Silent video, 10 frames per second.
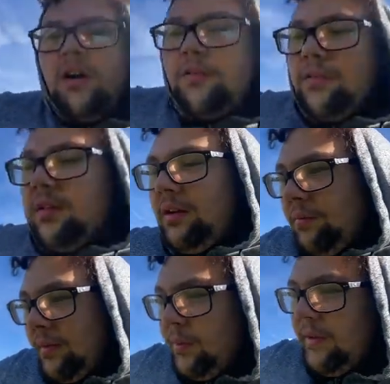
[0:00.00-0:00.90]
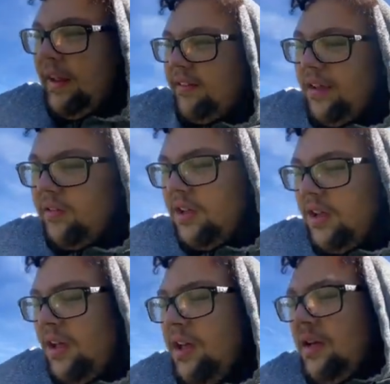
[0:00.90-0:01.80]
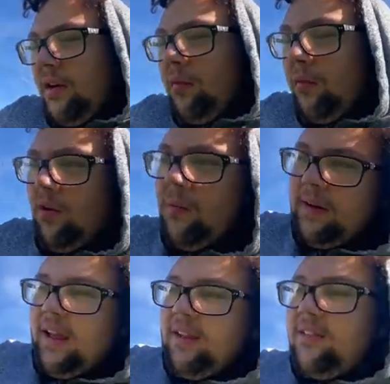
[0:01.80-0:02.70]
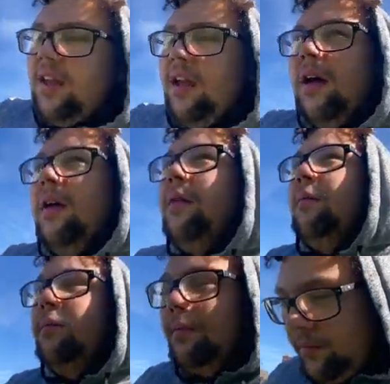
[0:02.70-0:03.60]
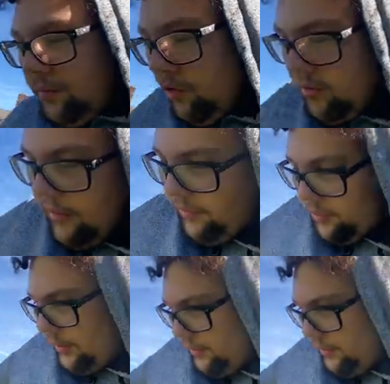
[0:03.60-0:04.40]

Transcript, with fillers: obviously, my, my dad's house. Well, my dad's used to live here when he